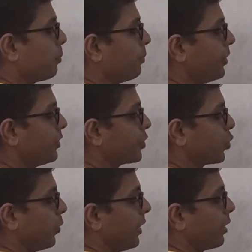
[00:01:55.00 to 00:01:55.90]
3p
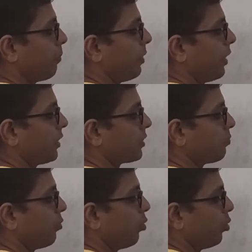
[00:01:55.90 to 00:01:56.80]
square plus
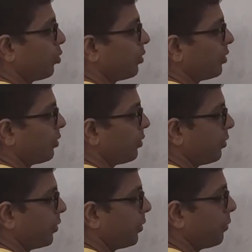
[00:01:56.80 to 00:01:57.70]

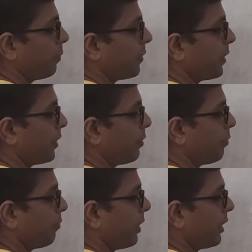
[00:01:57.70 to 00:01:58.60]

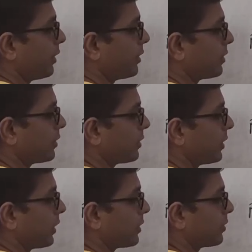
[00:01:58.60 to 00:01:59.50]
4p minus
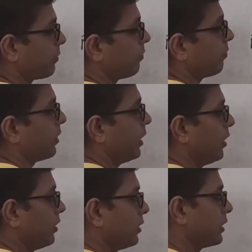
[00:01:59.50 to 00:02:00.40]
6.
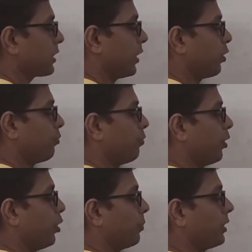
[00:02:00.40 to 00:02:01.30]
This kind of
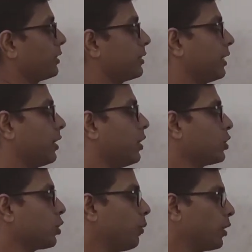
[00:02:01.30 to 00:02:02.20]
polynomial is there.
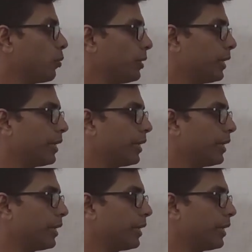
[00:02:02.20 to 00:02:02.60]
So what will be the